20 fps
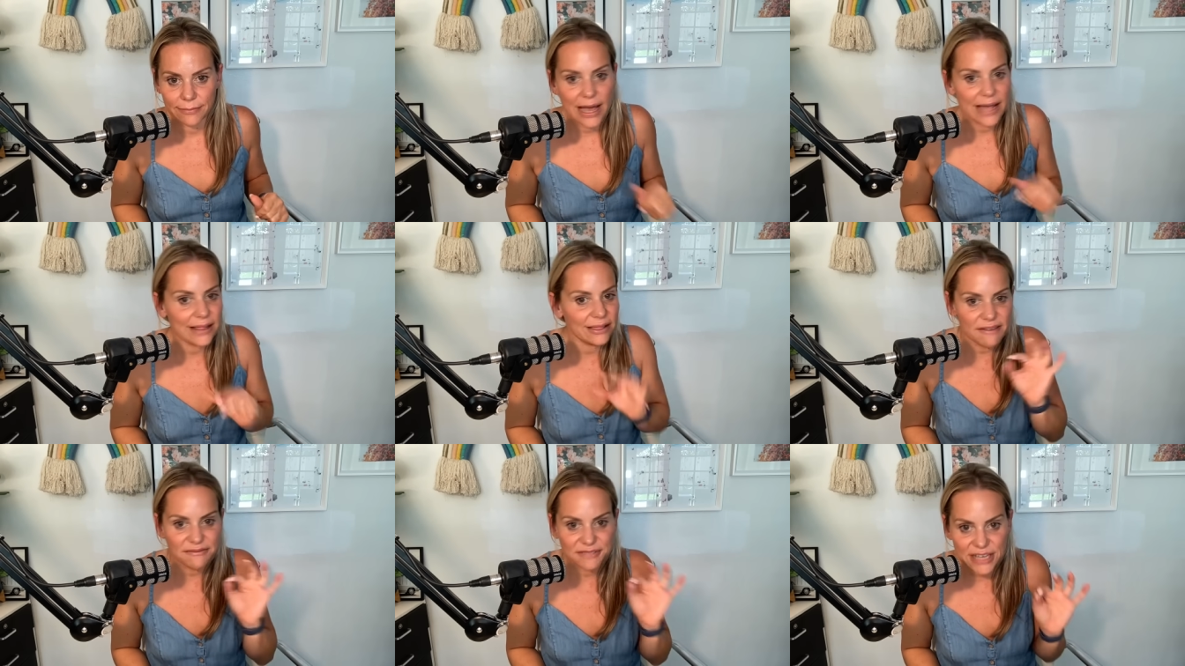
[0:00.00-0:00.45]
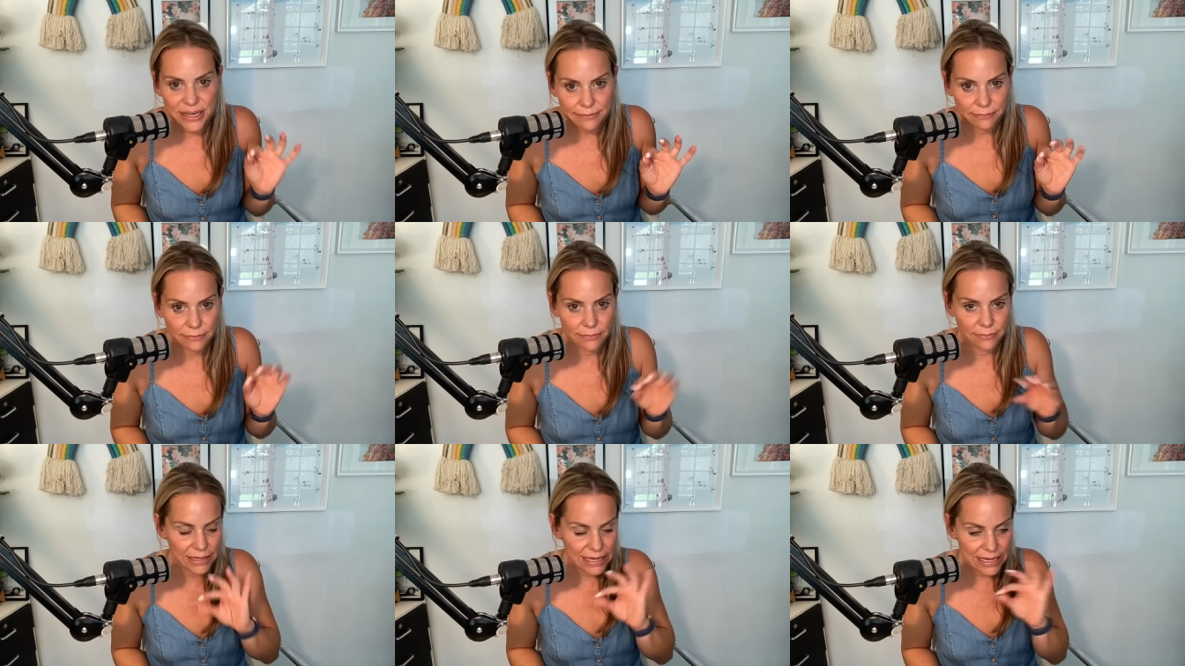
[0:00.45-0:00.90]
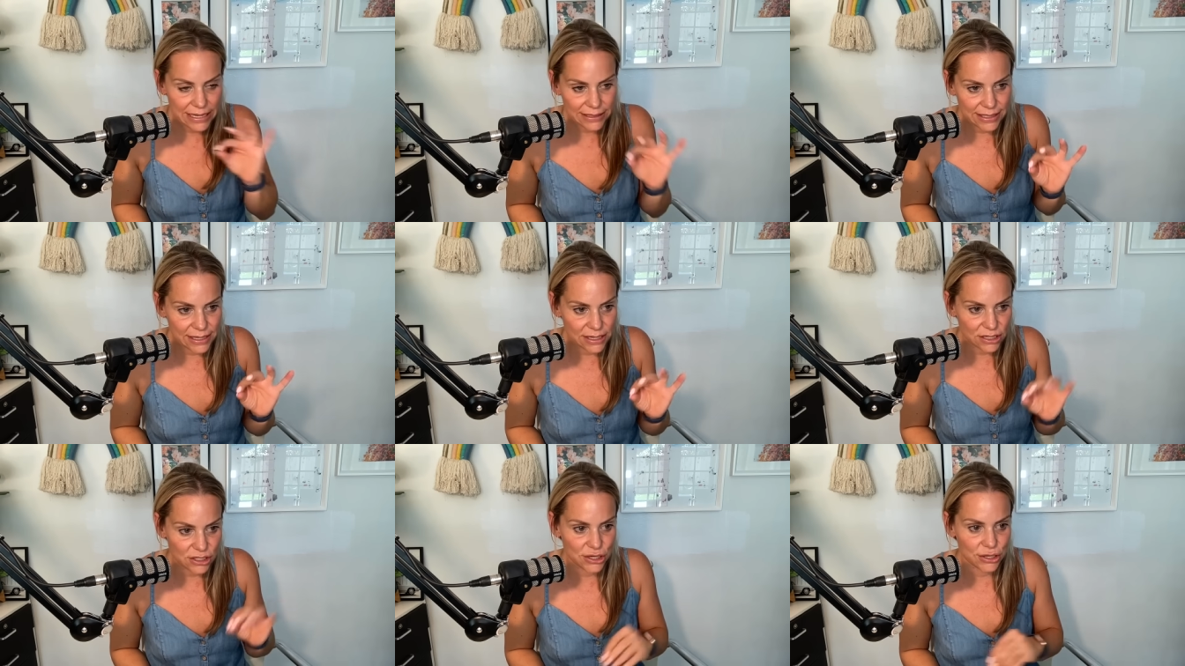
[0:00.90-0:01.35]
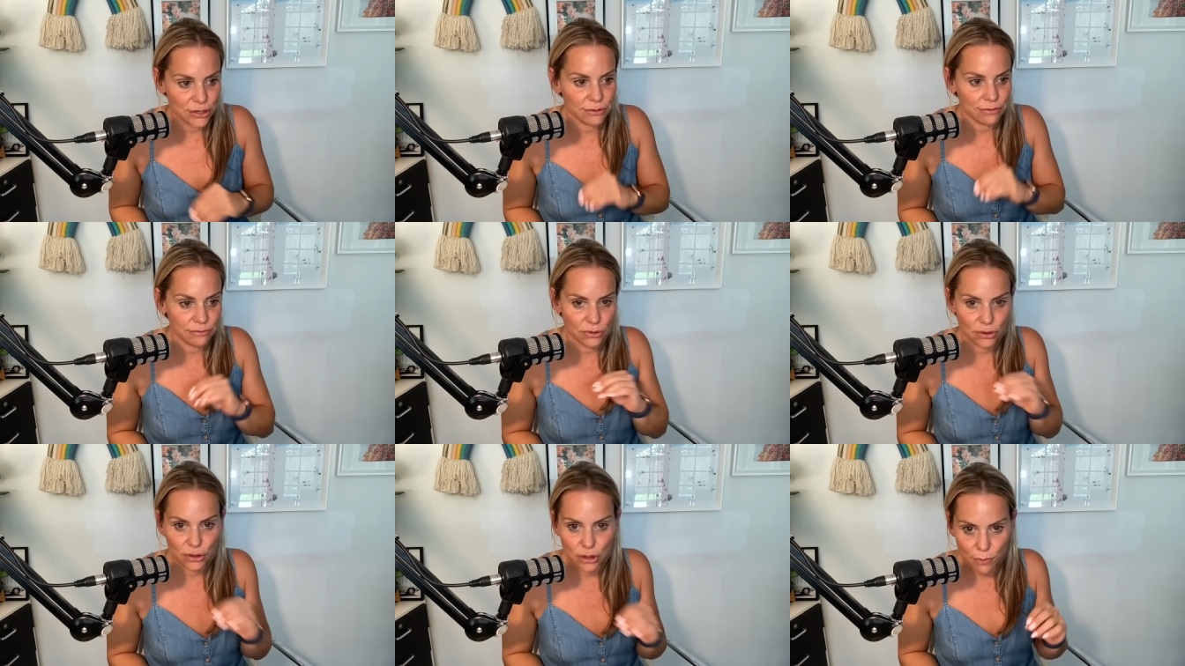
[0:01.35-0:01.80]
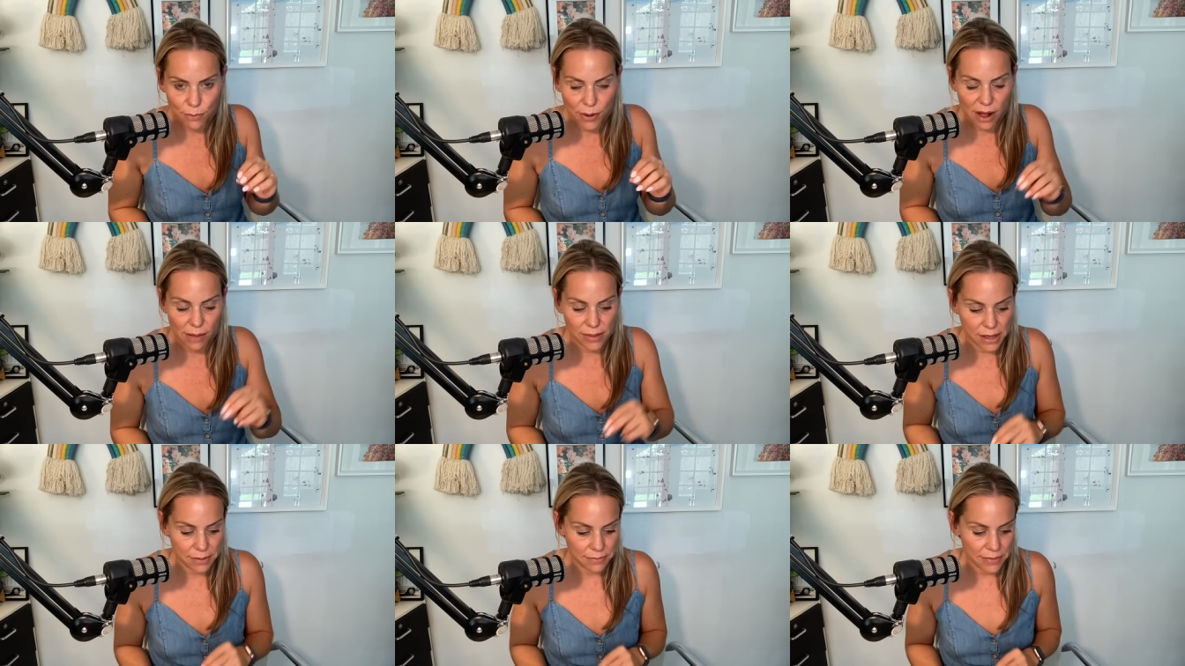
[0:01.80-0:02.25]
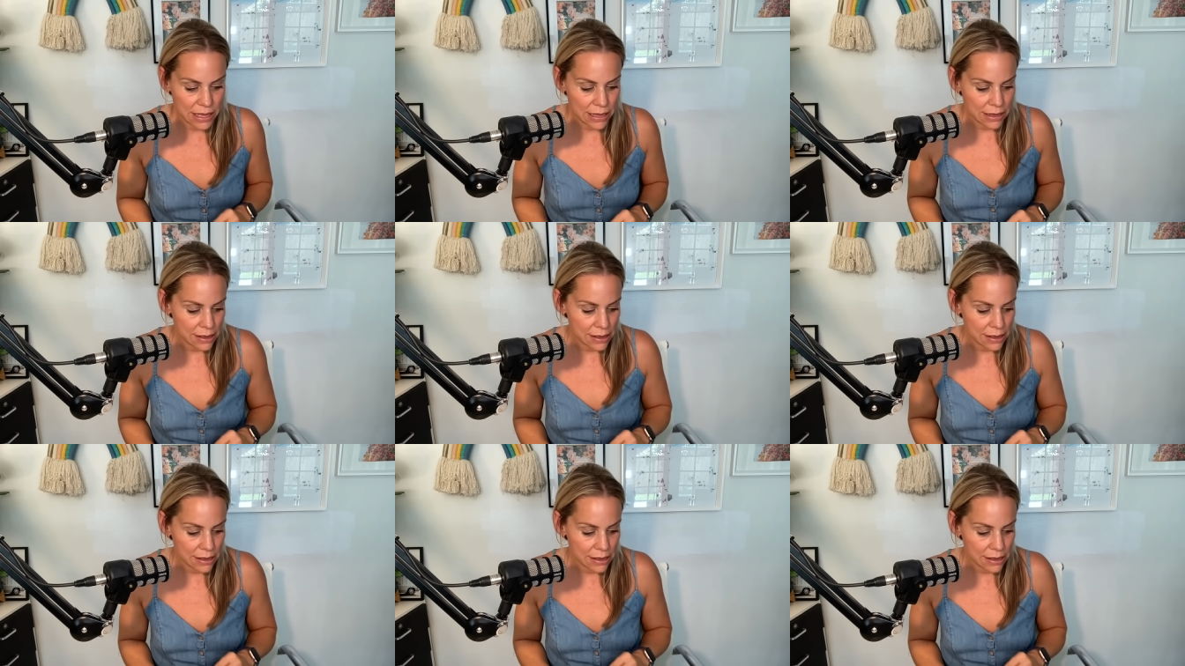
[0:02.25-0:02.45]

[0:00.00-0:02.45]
I loved it. Easy to do. No problem.